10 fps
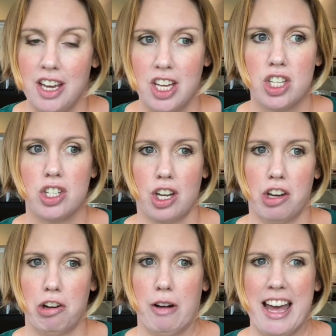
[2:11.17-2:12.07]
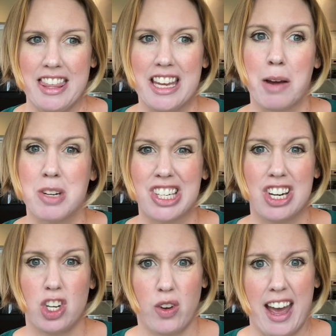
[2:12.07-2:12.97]
So I think I'm just going to
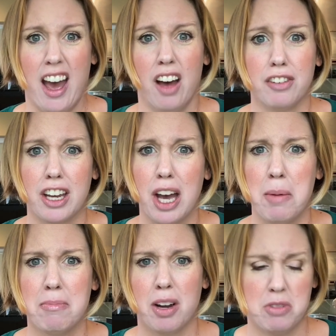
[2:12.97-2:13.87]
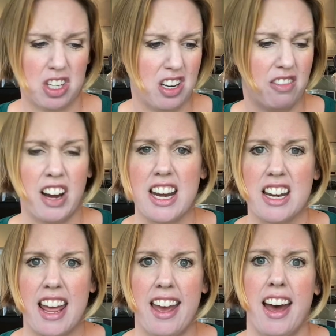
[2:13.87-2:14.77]
do a half a cup. I'm just going to divide it in
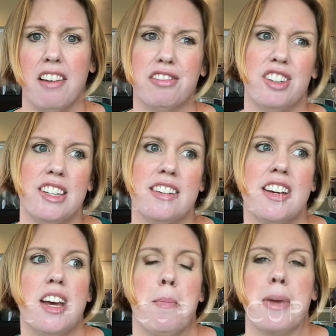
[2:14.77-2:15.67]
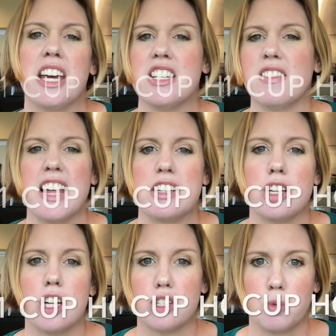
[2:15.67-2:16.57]
half because if that's
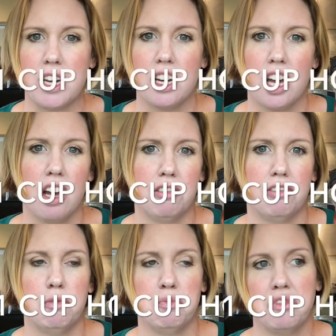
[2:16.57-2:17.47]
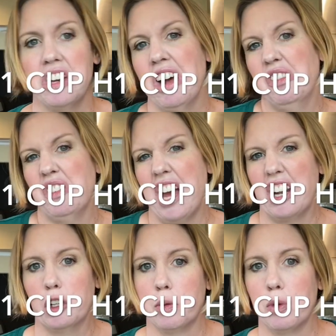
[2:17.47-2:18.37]
not sweet enough, then I'll add a
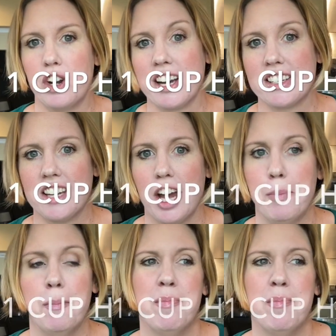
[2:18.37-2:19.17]
little more next time.